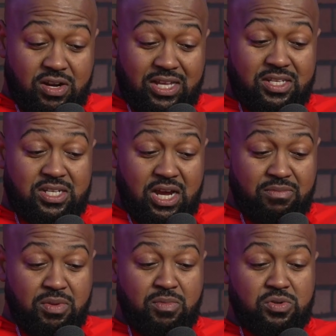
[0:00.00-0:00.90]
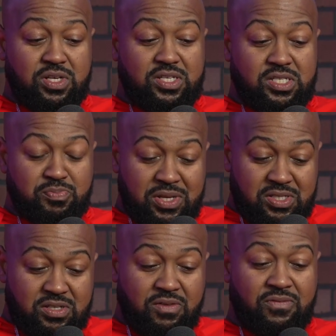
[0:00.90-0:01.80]
at the time the most
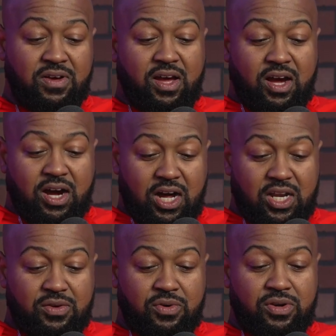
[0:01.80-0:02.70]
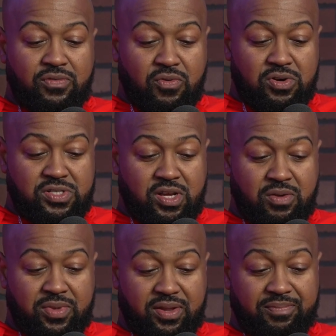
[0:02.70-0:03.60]
expensive Hollywood divorce
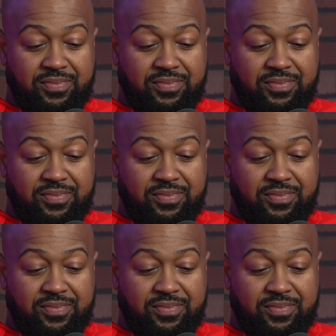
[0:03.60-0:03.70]
settlement.